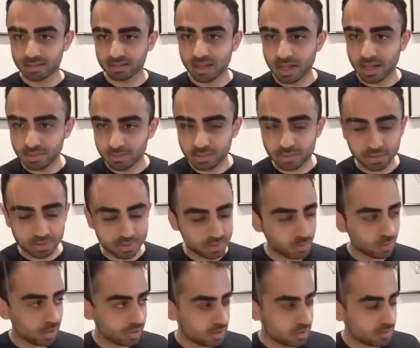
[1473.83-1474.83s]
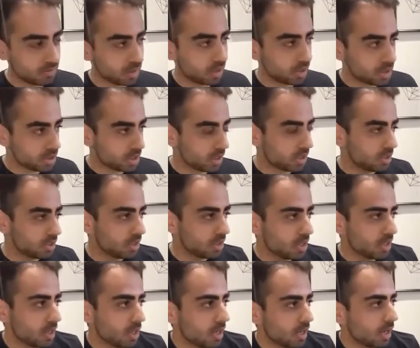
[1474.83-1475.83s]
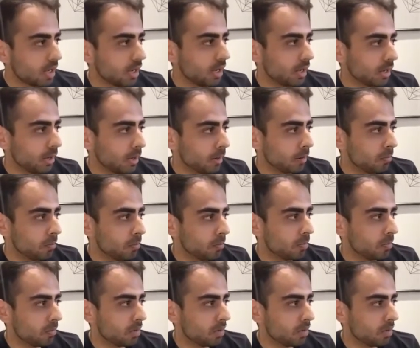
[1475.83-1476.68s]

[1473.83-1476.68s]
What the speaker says: that have across the wider supply chain? And